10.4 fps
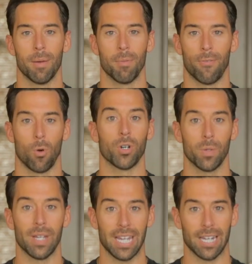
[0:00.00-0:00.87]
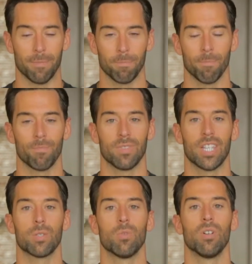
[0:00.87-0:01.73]
before you eat it.
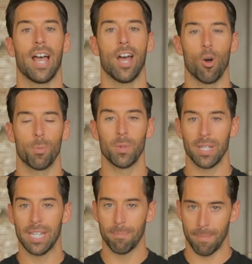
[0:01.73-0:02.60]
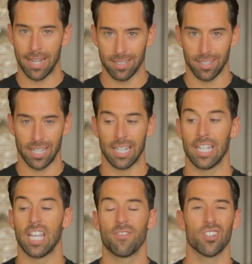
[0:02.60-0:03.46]
This will help you immensely.
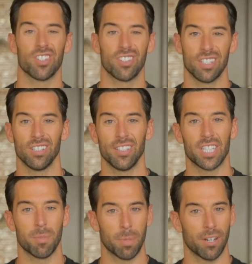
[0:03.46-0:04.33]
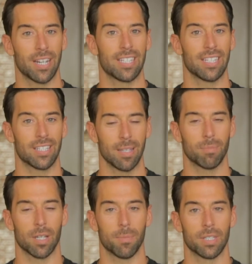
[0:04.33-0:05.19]
If you're still experiencing
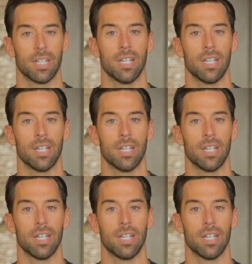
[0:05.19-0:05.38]
symptoms,